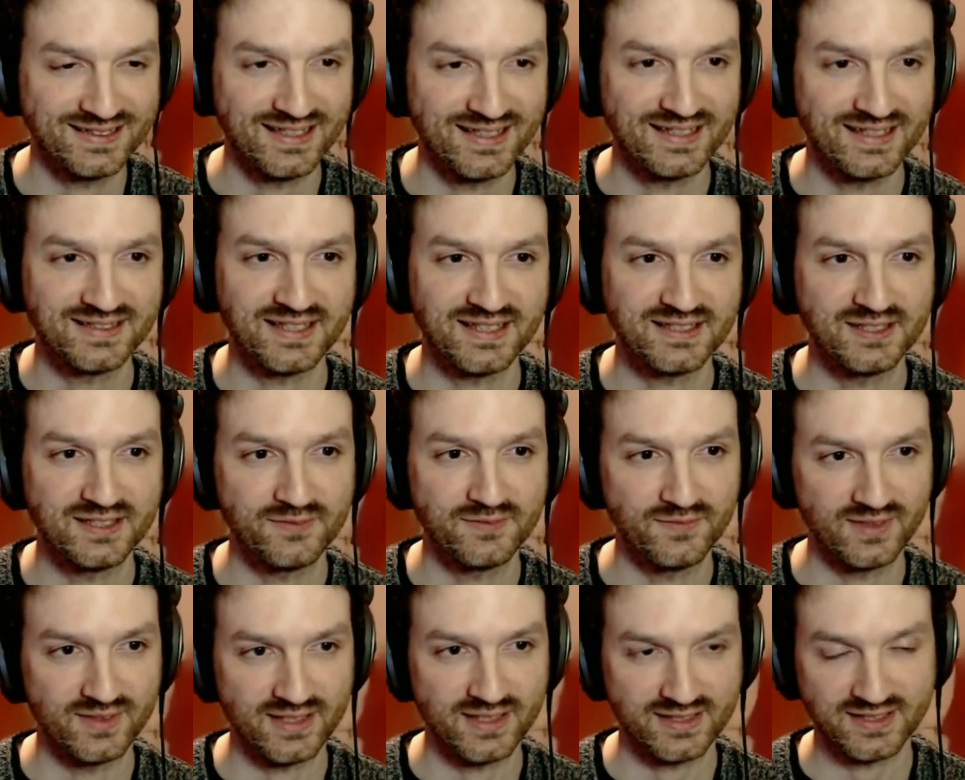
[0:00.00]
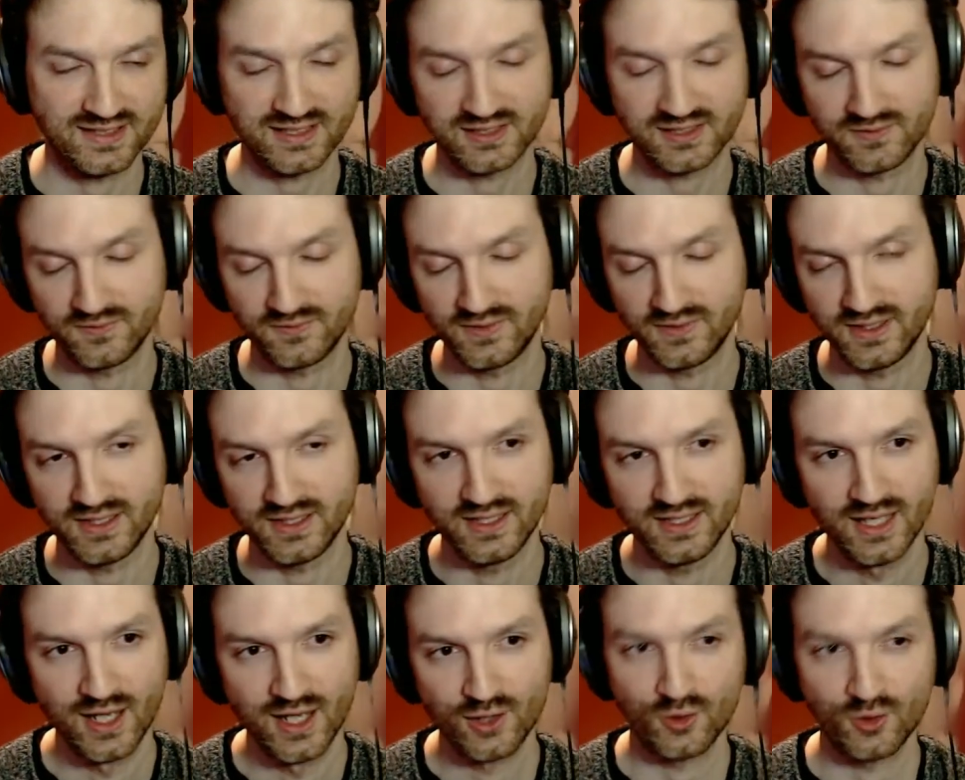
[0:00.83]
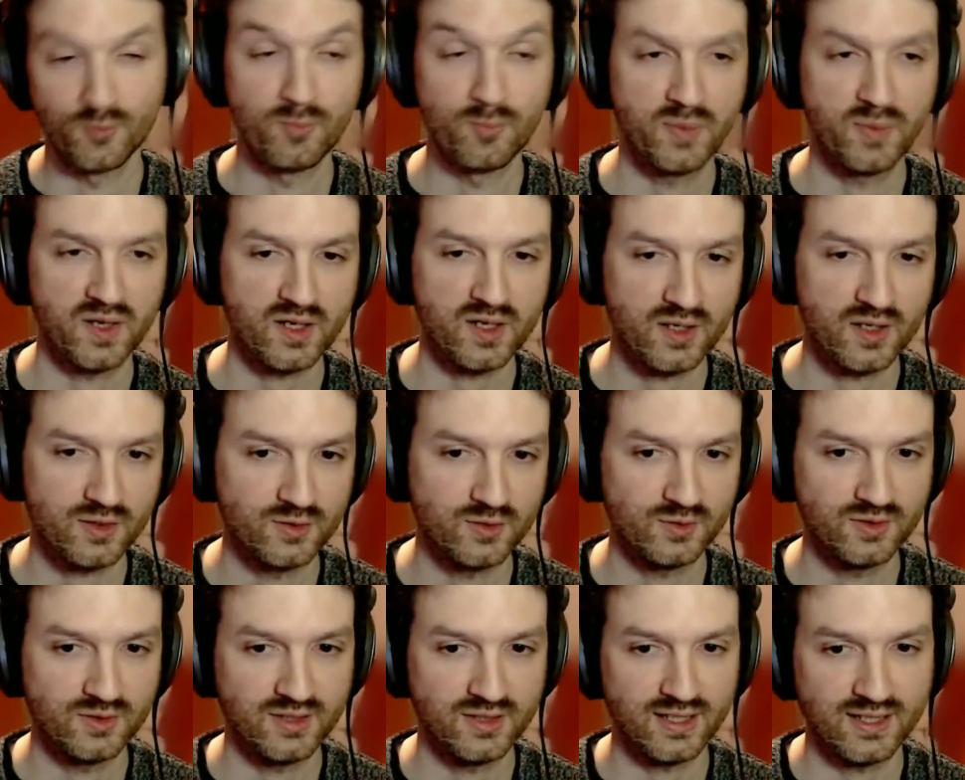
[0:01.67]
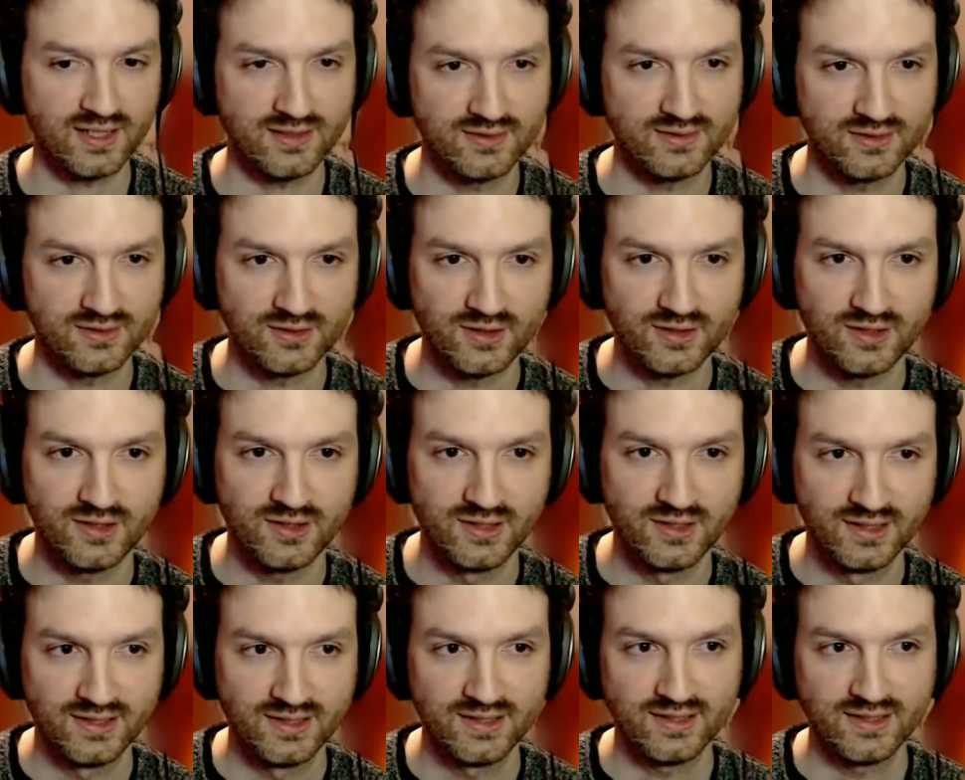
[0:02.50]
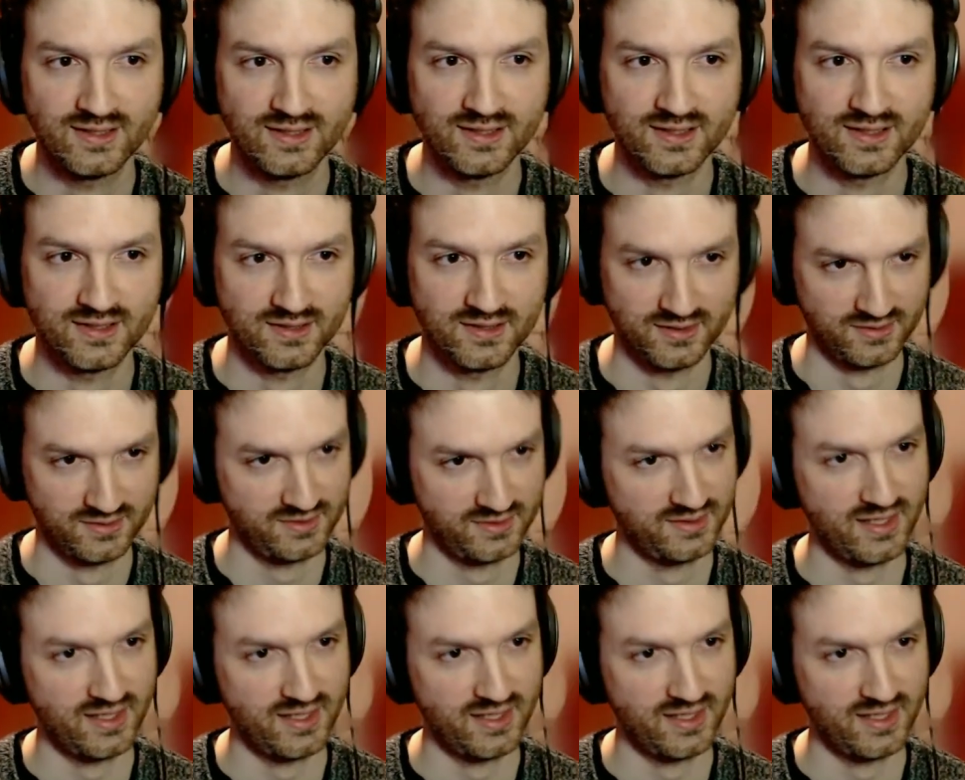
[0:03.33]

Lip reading: excessively compared to the other CI